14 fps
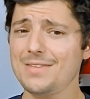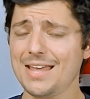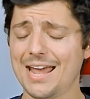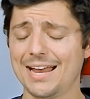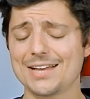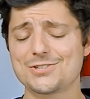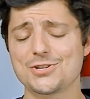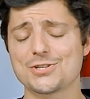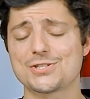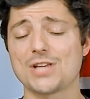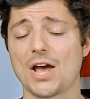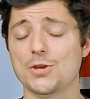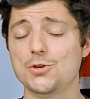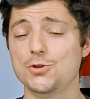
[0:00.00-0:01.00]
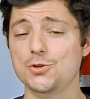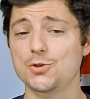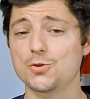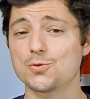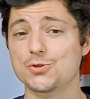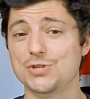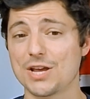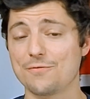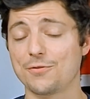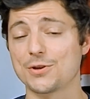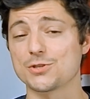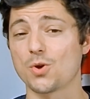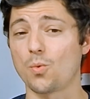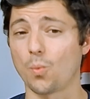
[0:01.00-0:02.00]
And it's just a huge
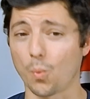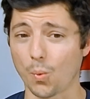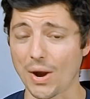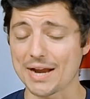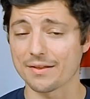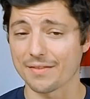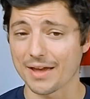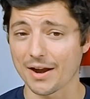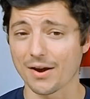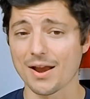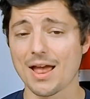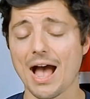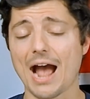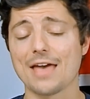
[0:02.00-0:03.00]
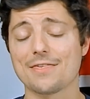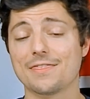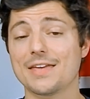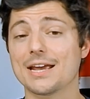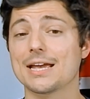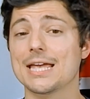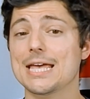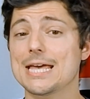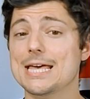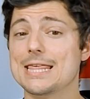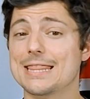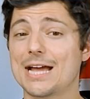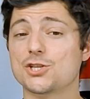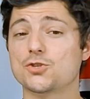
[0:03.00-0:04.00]
difference right there. I think
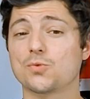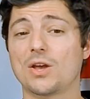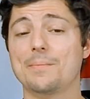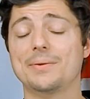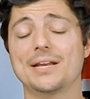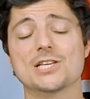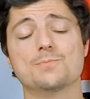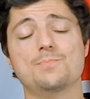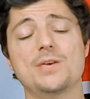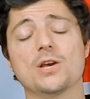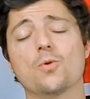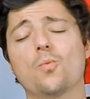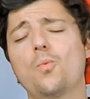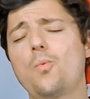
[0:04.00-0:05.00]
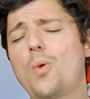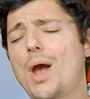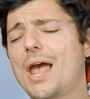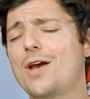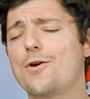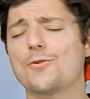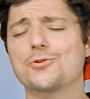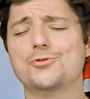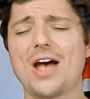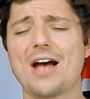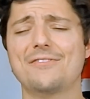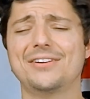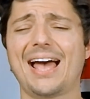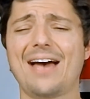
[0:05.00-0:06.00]
that Swayman is being way
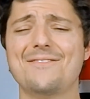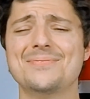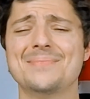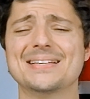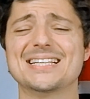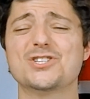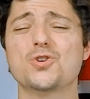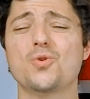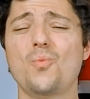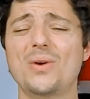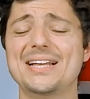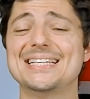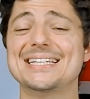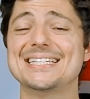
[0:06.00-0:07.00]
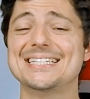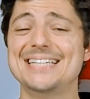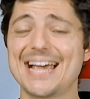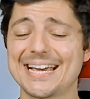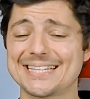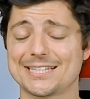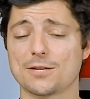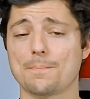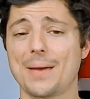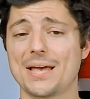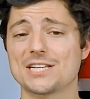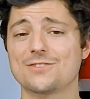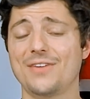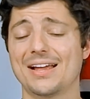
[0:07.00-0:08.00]
overdrafted. I have him as his 26th
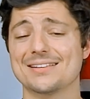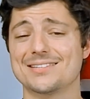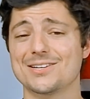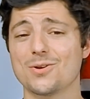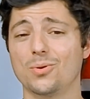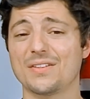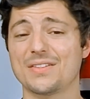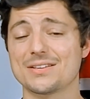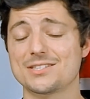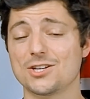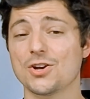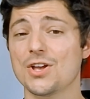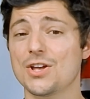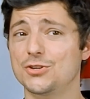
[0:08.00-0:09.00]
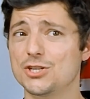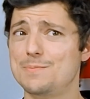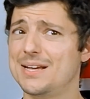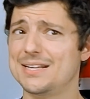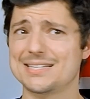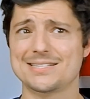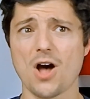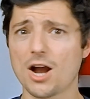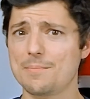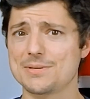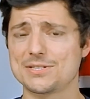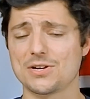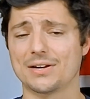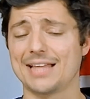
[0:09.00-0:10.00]
best fantasy goalie this year, just because he's not going
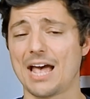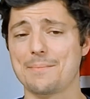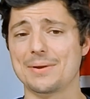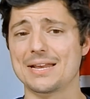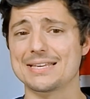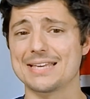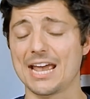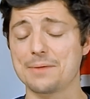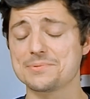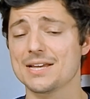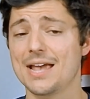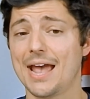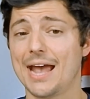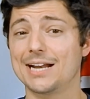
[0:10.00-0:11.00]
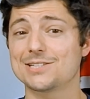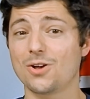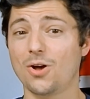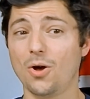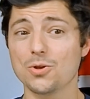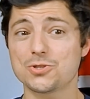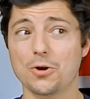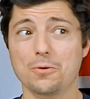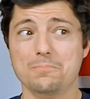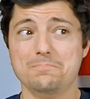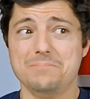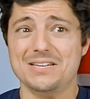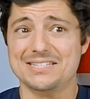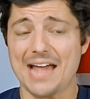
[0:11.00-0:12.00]
to be starting that many games. And his
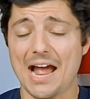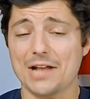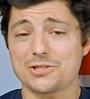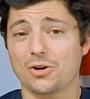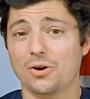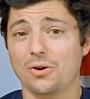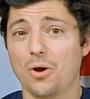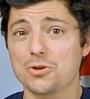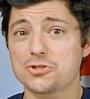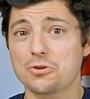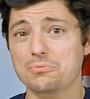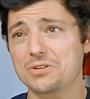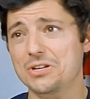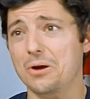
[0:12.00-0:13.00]
stats are also,